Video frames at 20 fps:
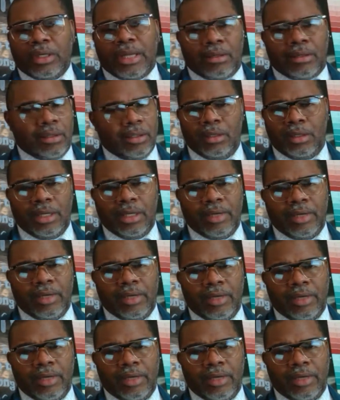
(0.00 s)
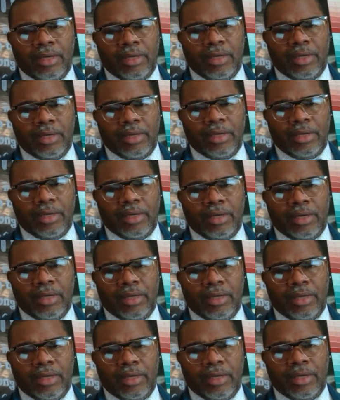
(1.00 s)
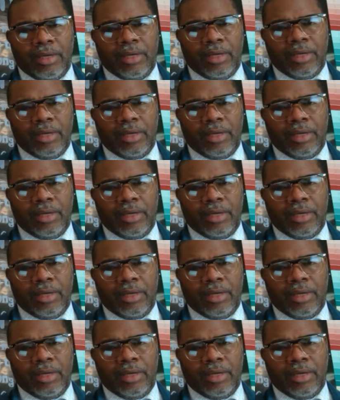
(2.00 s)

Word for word: so we're looking at eleven